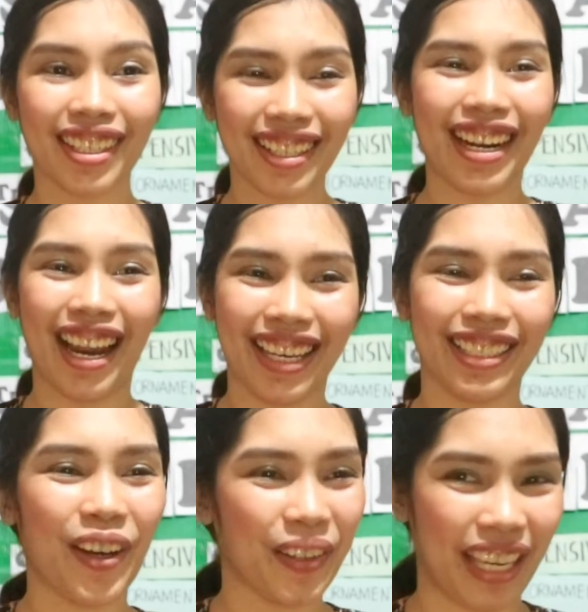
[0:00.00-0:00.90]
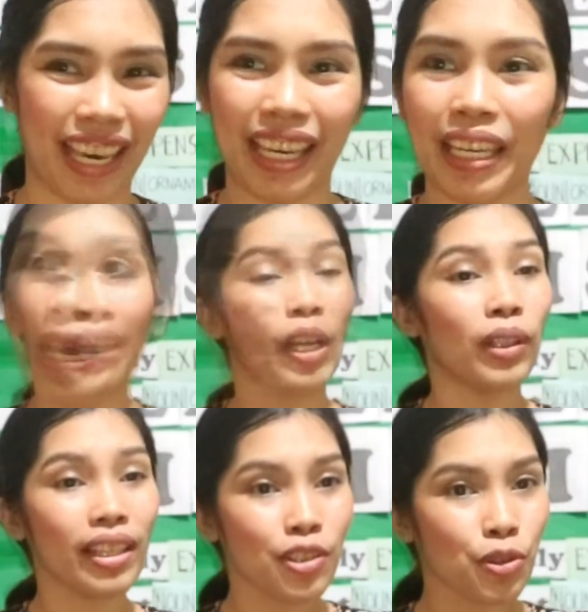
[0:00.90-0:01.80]
Right, okay. Now
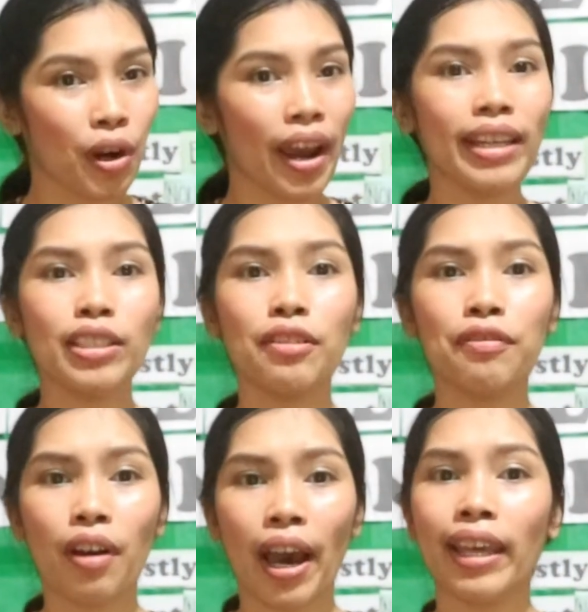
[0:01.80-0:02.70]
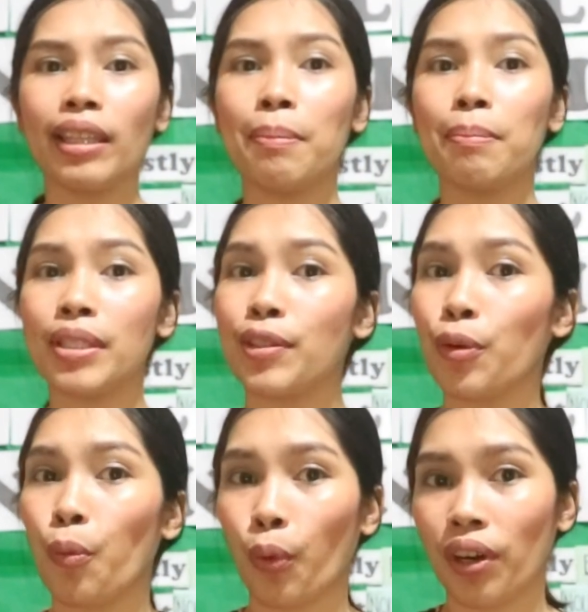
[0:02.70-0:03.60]
let's try to find the
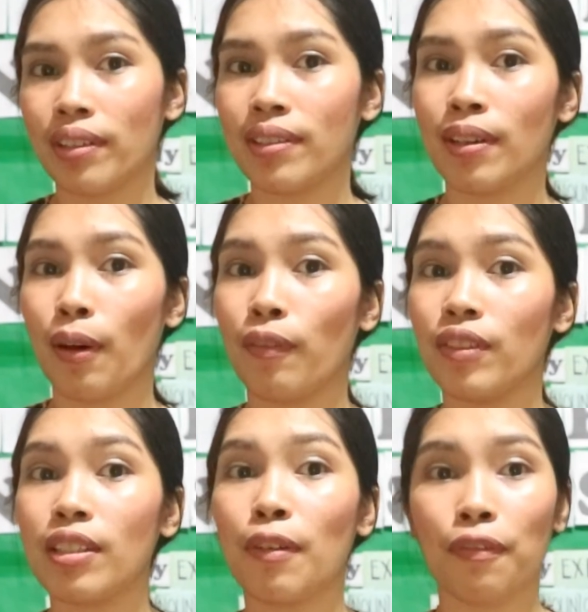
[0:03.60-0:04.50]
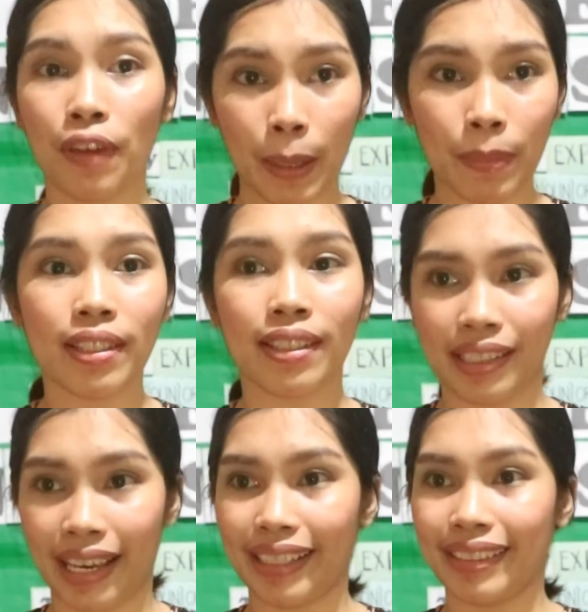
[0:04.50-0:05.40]
missing words of this famous
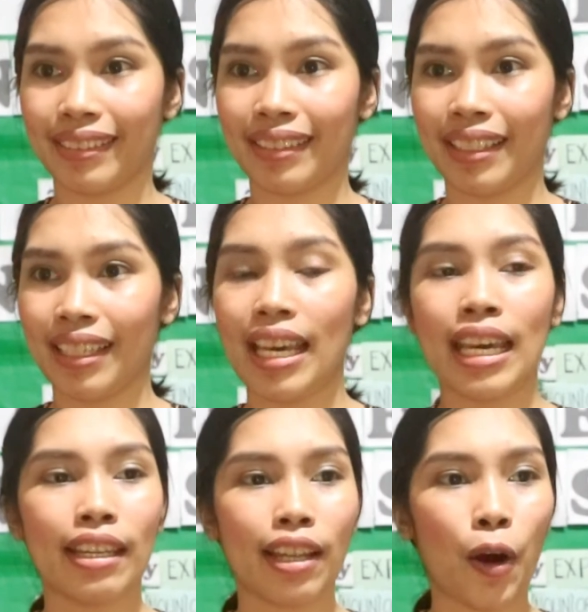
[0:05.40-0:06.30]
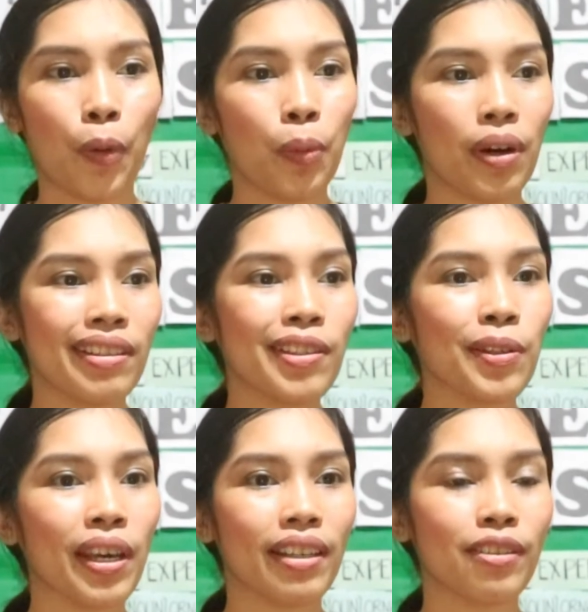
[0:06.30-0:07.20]
line. Now, who wants
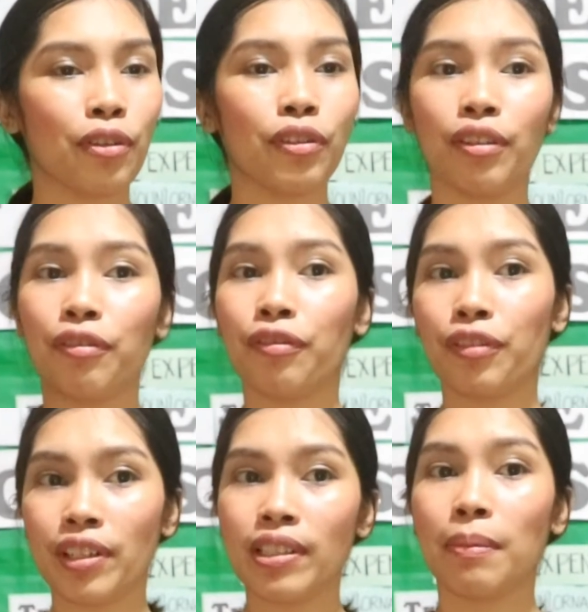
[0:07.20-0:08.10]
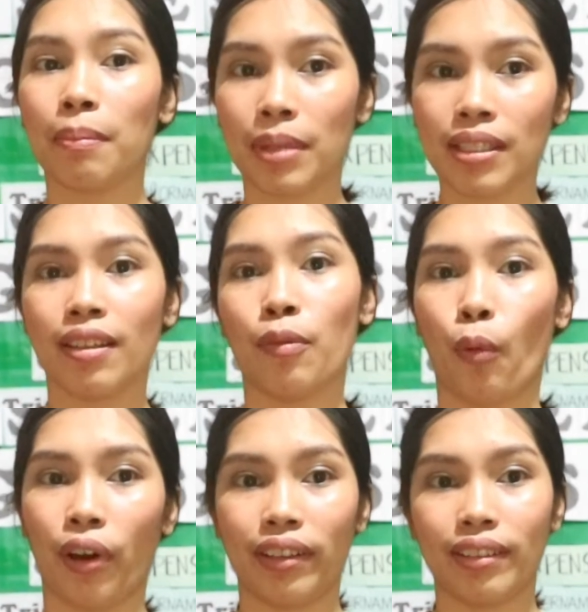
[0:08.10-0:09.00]
the answer for the first missing
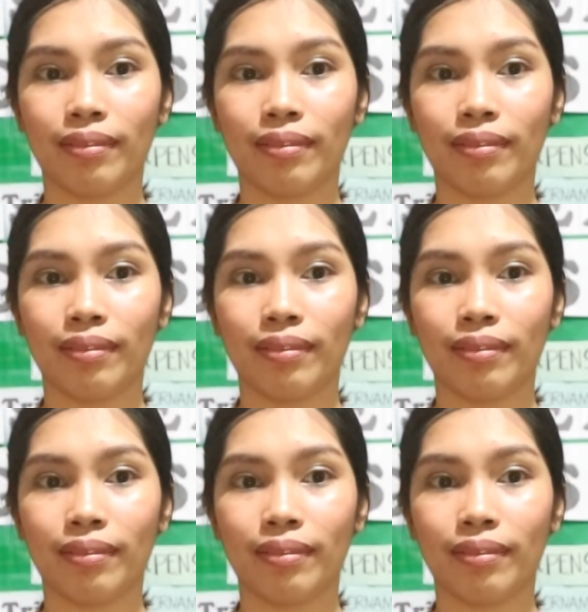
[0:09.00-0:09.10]
word?